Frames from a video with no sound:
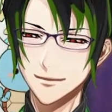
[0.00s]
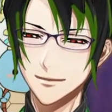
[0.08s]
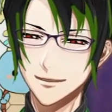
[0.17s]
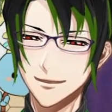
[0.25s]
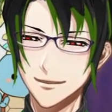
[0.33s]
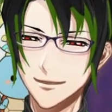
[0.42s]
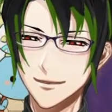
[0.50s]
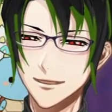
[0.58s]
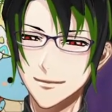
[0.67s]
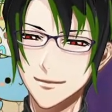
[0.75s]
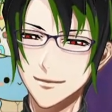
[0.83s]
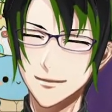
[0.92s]
This is
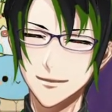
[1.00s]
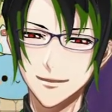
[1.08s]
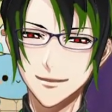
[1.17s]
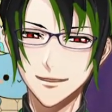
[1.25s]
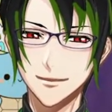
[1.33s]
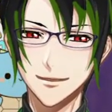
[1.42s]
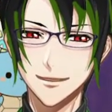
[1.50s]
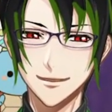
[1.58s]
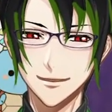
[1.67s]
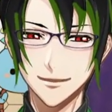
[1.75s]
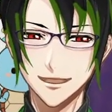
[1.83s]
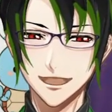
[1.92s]
a very quick start
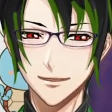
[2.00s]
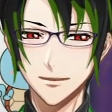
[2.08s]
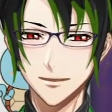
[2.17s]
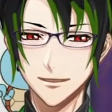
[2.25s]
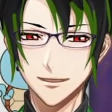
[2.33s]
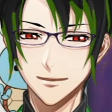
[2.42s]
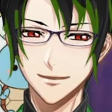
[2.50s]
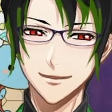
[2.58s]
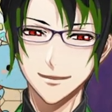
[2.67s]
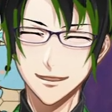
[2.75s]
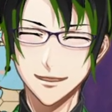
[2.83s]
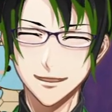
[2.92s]
because of how long
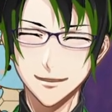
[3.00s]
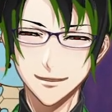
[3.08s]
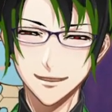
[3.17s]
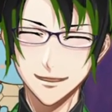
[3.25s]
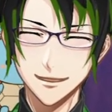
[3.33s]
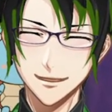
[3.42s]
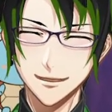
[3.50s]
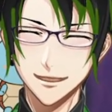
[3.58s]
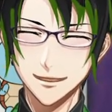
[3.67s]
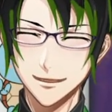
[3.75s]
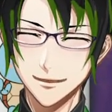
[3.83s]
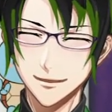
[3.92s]
we've actually taken to
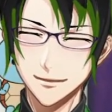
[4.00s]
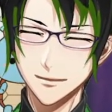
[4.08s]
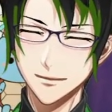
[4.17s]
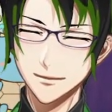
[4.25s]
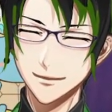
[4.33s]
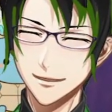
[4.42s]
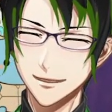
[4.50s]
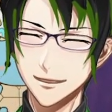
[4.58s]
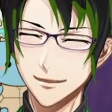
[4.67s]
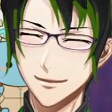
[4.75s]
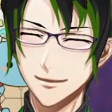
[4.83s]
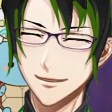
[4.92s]
get this all working
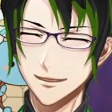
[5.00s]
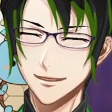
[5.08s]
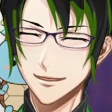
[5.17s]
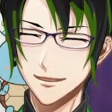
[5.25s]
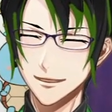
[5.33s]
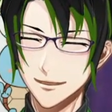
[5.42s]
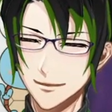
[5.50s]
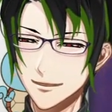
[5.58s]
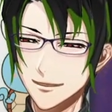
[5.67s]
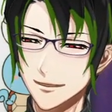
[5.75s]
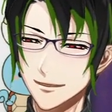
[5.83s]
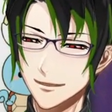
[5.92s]
out. And it
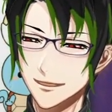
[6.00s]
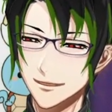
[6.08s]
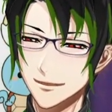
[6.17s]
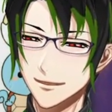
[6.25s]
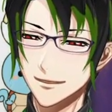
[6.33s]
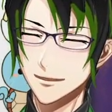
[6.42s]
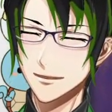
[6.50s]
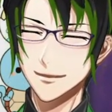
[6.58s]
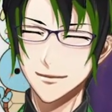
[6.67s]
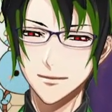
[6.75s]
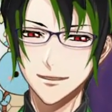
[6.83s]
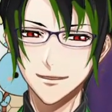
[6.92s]
turns out the main
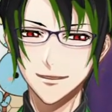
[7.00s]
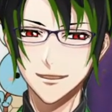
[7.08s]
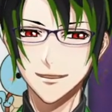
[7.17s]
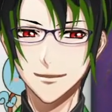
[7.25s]
reason why a lot